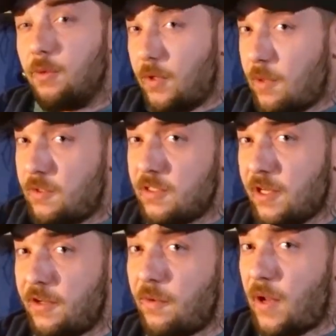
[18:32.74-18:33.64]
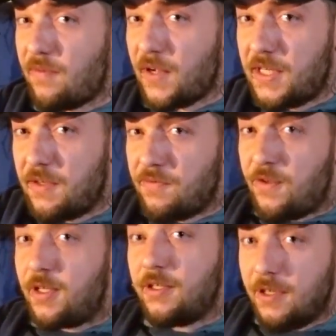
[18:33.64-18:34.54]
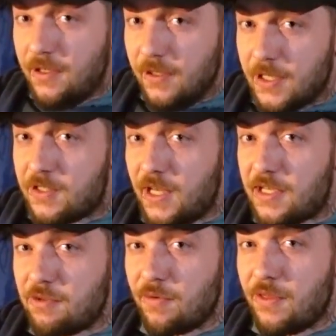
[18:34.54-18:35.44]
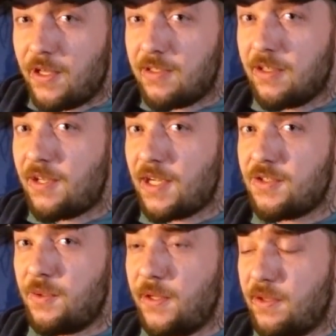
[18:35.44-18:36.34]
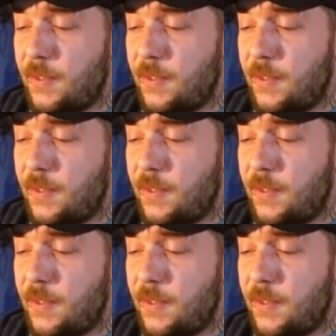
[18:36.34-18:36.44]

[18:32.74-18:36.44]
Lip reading: notice I don't have any of the accessory things attached to it at the